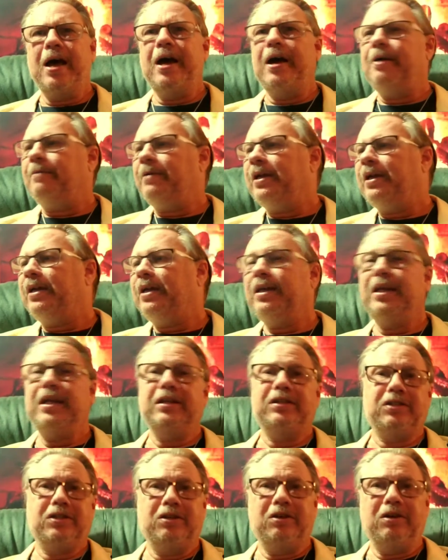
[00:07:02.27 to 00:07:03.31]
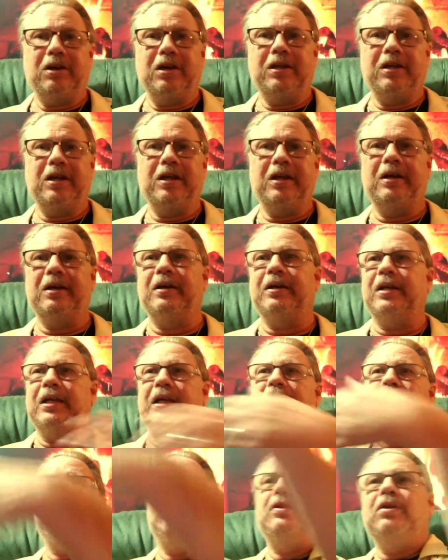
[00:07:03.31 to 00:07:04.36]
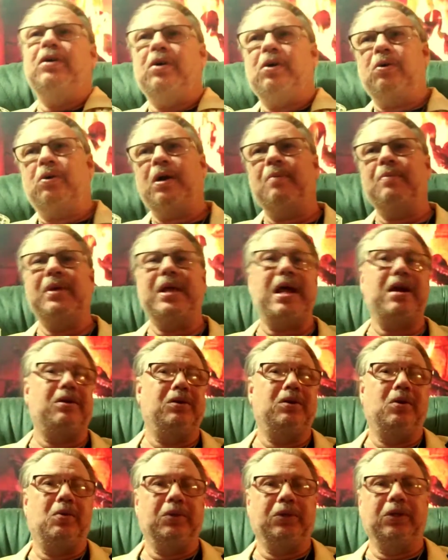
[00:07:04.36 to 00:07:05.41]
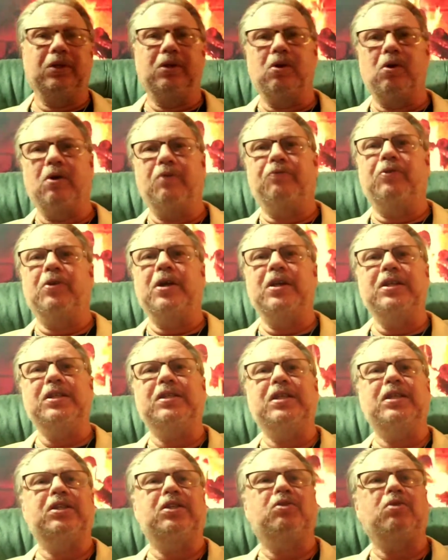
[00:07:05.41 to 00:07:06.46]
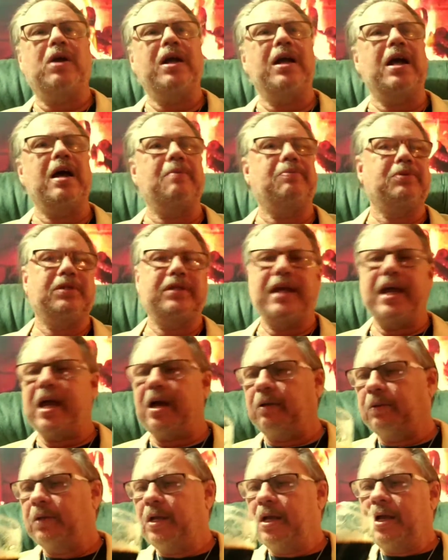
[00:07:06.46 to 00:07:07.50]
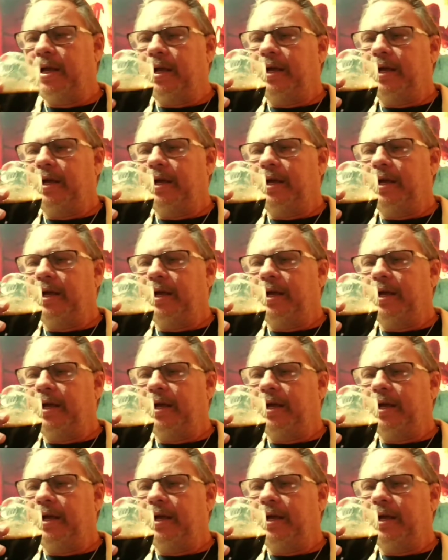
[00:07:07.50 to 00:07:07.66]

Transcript: It's good, even though, I mean, I don't know what they're going for. It just says dry hop stout.